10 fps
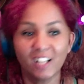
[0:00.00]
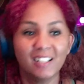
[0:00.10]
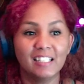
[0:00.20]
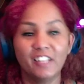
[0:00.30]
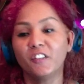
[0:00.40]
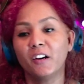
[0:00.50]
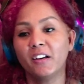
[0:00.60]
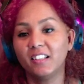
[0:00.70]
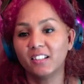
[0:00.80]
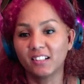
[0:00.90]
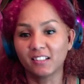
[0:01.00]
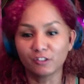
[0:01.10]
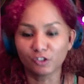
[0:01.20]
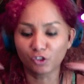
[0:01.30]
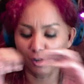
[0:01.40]
If you're here,
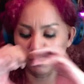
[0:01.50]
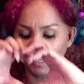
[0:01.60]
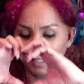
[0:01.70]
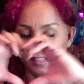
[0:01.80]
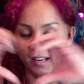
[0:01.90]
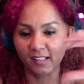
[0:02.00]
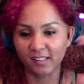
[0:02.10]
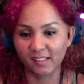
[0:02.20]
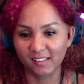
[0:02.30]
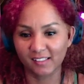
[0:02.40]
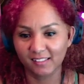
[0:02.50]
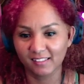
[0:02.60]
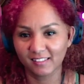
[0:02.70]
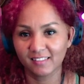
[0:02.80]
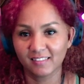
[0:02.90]
drop me a text.
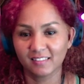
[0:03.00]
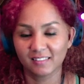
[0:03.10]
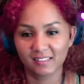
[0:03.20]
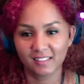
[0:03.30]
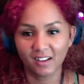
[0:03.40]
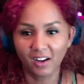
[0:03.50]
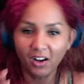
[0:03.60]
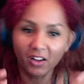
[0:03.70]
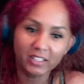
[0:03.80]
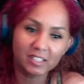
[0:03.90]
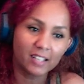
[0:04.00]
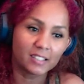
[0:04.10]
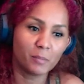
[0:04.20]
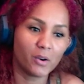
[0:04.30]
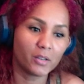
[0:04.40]
On a
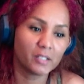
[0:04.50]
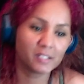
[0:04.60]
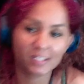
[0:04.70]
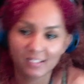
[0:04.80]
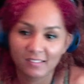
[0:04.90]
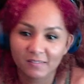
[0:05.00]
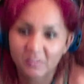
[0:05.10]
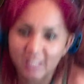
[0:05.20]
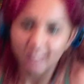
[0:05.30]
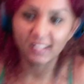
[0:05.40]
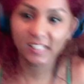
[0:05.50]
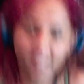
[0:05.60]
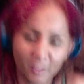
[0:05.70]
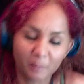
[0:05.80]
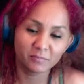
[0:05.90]
chatterbox.
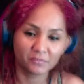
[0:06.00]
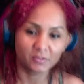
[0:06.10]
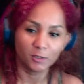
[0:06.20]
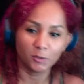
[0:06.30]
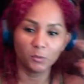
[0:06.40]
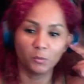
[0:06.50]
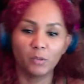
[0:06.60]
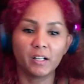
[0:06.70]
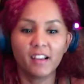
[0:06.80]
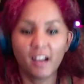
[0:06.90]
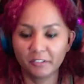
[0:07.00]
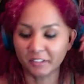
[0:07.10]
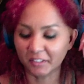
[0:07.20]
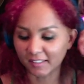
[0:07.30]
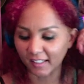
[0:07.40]
Listen, what I have
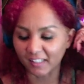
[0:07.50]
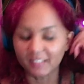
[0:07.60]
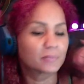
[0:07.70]
to say.